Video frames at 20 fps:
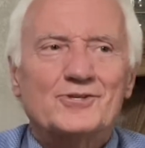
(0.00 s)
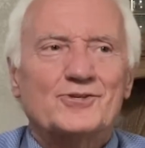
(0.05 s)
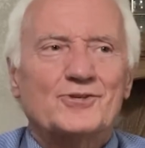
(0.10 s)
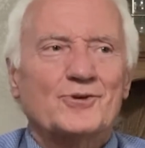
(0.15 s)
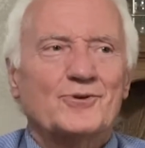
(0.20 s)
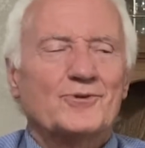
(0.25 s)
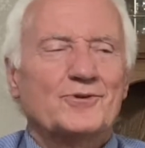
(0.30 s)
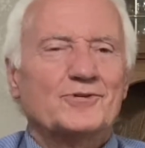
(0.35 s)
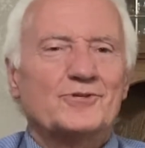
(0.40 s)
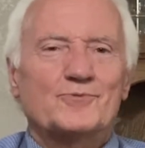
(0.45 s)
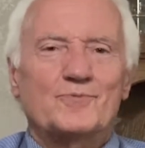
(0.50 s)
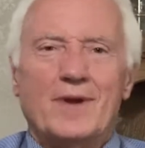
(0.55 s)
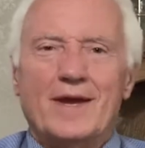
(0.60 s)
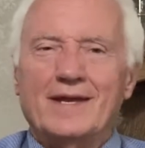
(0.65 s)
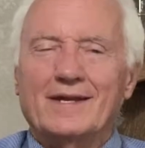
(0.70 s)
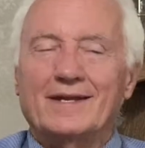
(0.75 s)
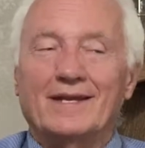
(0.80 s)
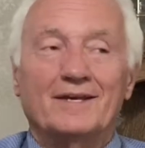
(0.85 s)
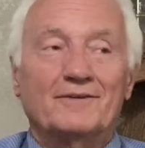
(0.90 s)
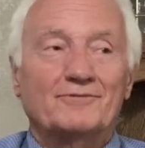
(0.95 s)
so this
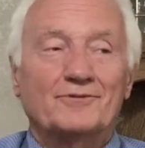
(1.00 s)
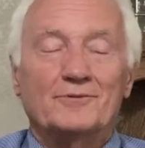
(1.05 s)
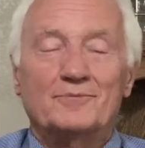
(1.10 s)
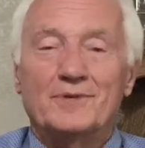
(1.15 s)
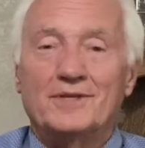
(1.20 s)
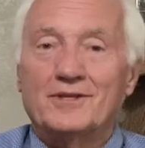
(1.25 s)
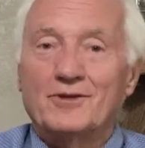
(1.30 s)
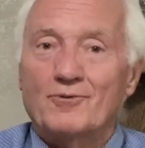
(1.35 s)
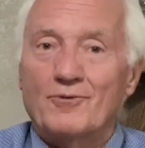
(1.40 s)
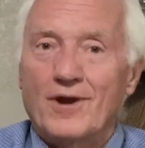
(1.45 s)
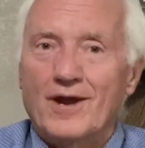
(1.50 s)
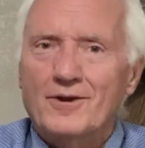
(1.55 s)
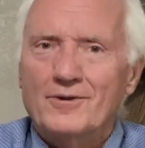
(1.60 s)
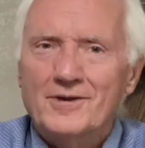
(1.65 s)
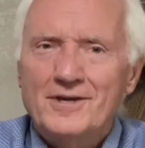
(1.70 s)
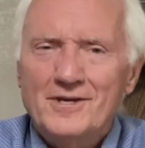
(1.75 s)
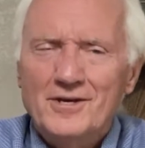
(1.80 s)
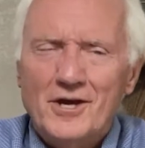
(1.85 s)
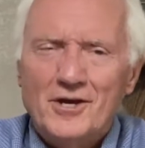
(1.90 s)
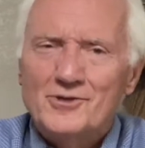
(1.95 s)
man left them in the
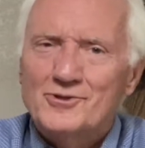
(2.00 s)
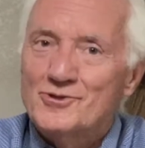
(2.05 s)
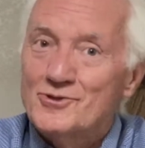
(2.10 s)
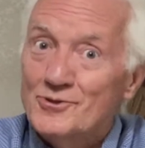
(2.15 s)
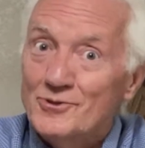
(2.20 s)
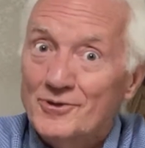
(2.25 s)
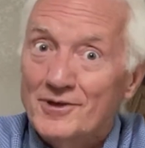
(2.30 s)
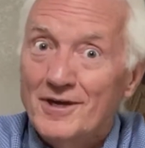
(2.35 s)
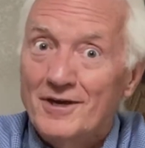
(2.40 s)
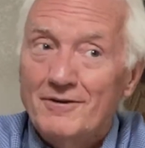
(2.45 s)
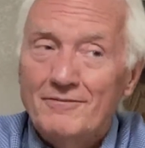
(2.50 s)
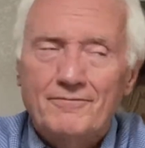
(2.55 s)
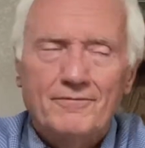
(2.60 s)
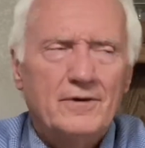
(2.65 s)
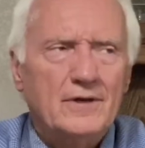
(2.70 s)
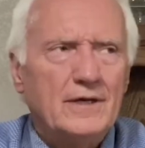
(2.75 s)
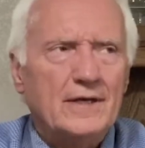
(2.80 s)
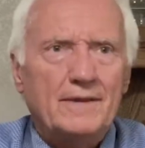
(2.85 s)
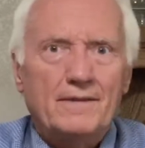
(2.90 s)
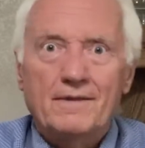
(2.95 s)
ground, and sure enough,
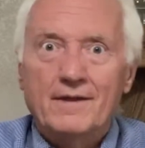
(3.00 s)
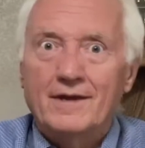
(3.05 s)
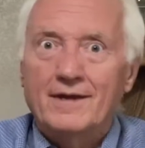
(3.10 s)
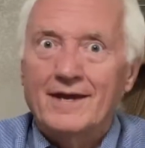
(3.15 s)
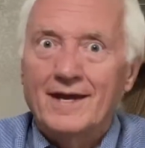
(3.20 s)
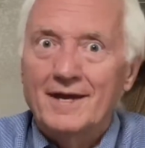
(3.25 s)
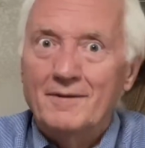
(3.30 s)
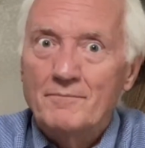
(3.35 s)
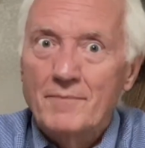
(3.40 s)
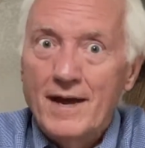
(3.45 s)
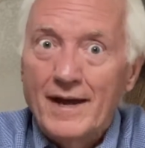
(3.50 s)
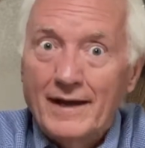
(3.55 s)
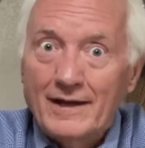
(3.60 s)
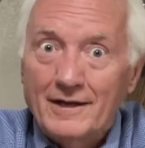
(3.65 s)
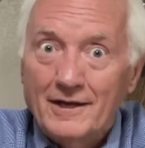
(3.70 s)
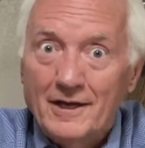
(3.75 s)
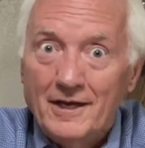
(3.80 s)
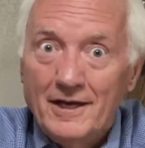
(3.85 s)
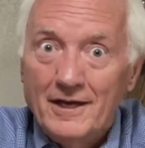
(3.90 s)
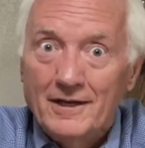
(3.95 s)
they came back
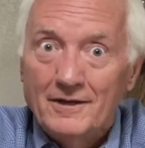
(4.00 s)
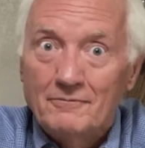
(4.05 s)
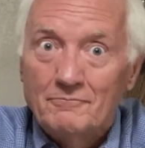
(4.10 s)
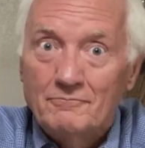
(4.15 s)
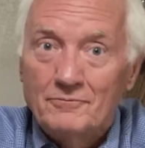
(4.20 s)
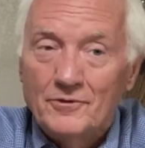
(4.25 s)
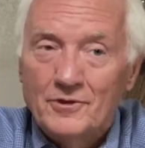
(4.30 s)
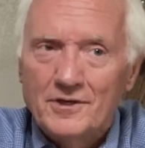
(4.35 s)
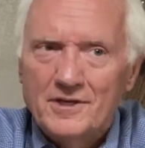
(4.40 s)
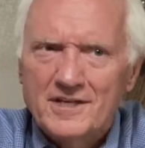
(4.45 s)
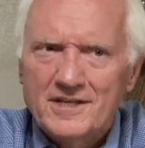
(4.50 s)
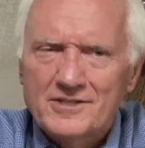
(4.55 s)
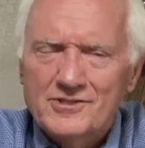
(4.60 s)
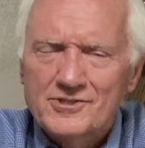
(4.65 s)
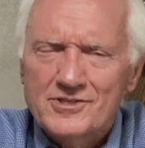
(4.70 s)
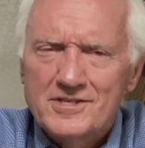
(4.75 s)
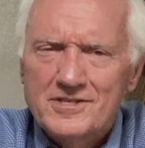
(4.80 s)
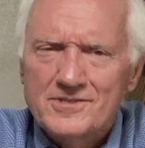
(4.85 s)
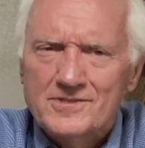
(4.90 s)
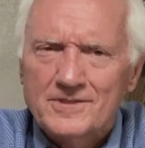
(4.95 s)
again the next
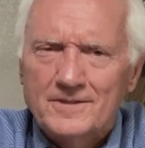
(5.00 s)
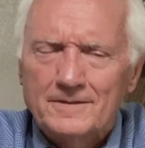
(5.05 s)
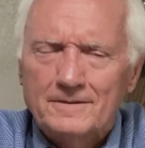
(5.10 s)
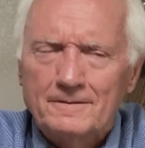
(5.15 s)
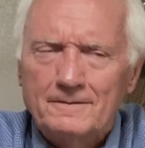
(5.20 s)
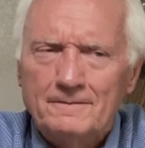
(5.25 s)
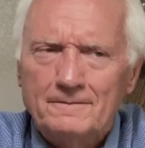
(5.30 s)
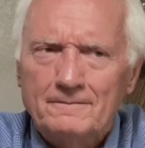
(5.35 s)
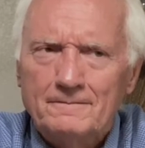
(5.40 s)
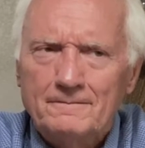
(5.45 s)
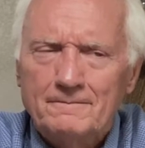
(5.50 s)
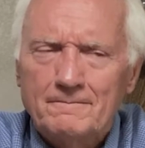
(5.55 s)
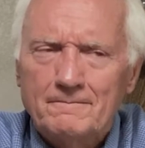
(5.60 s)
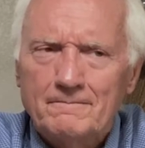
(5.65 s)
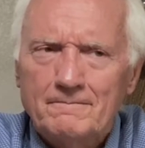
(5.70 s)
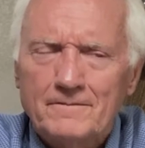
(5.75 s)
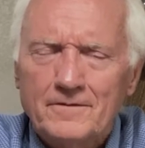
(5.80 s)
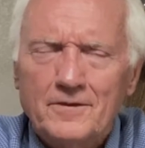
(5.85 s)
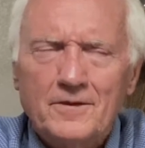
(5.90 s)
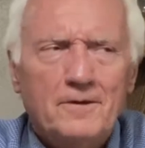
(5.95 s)
season.
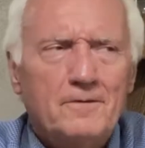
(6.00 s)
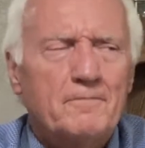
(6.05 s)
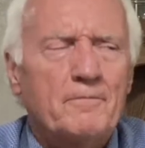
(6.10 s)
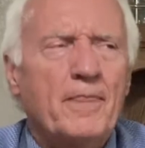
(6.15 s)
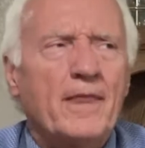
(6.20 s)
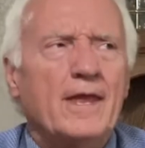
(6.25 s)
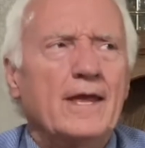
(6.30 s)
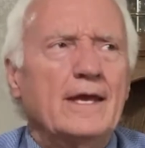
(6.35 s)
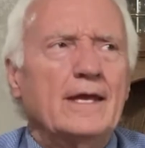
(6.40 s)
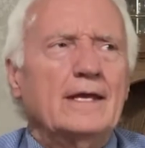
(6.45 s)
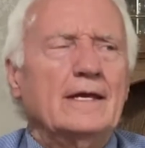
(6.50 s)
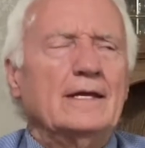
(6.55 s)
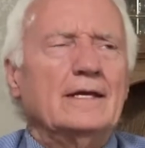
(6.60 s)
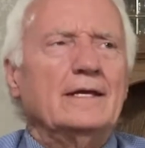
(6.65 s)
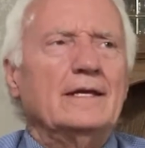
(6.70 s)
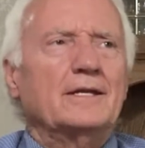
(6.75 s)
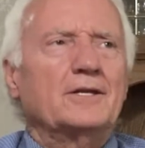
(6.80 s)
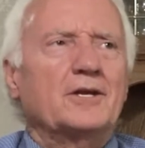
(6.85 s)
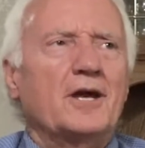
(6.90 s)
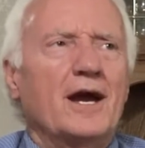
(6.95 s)
You know,
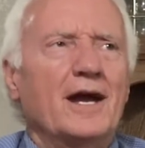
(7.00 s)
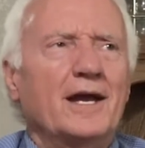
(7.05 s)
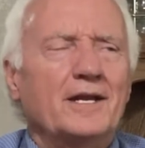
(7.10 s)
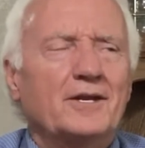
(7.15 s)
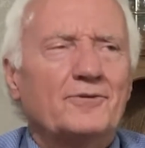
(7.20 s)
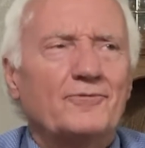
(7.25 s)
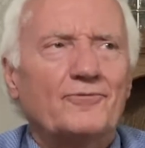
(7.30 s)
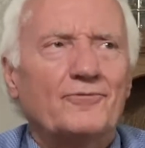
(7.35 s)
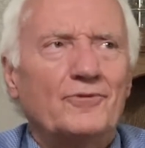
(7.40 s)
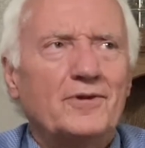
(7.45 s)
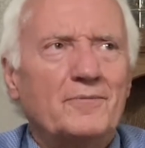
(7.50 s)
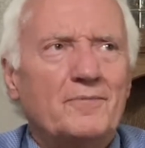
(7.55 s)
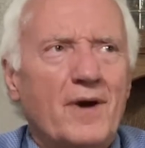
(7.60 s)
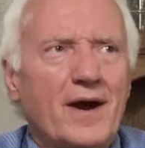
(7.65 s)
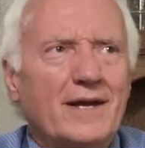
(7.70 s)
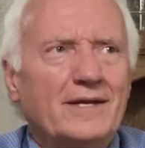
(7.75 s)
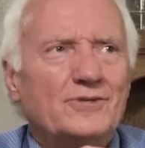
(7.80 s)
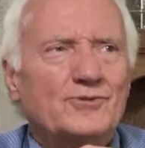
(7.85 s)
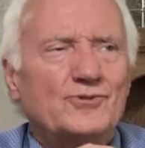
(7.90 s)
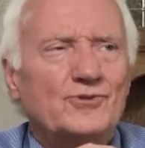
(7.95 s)
it kind of
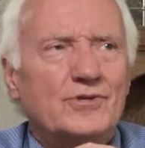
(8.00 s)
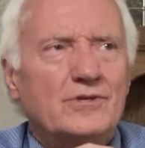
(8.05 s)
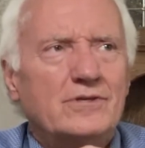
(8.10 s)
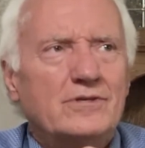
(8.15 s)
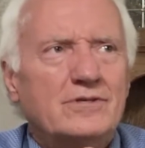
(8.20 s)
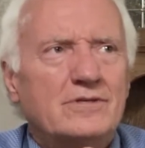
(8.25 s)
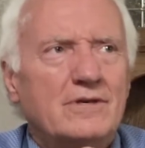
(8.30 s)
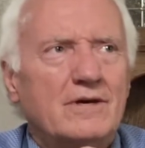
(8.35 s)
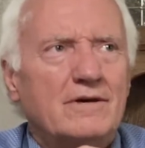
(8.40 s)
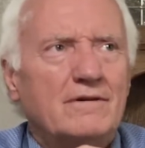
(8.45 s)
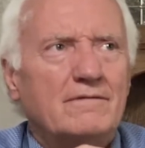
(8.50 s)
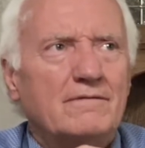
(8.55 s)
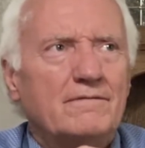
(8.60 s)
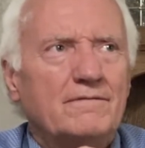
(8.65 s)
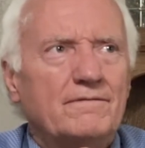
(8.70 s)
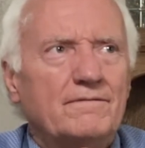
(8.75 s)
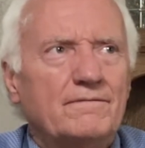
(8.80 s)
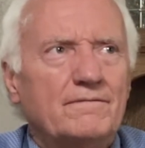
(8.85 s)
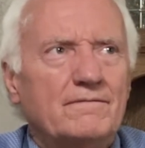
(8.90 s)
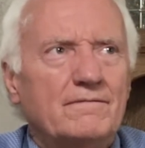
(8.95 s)
reminds us of
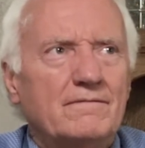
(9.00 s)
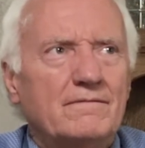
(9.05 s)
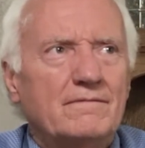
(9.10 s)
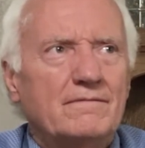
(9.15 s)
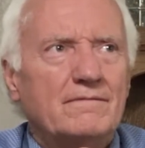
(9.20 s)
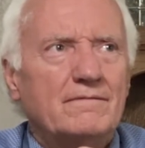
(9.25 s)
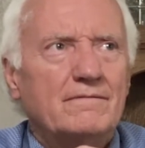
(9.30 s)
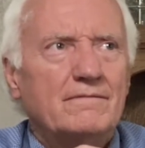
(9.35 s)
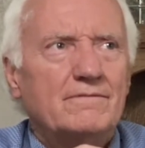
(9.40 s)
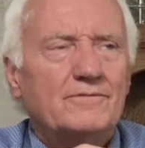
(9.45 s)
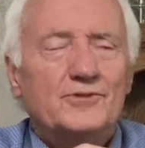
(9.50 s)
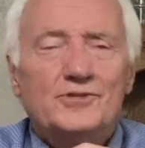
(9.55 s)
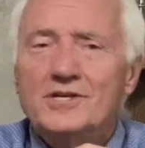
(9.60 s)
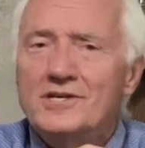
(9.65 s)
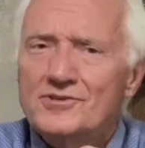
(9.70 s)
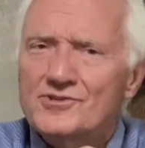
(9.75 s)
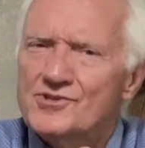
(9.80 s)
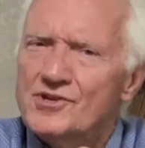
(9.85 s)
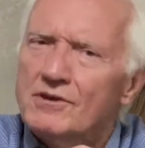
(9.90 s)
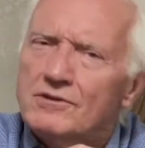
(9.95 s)

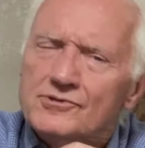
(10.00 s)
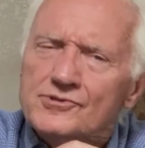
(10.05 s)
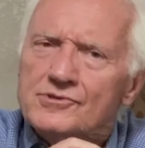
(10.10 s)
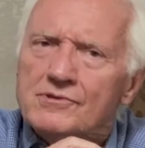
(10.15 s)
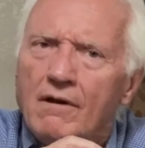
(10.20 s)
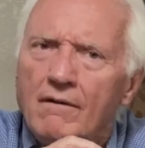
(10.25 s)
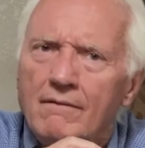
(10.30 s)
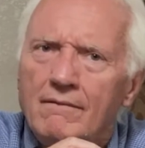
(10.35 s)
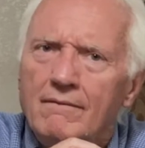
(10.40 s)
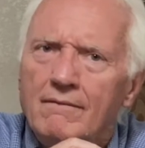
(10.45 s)
Jesus.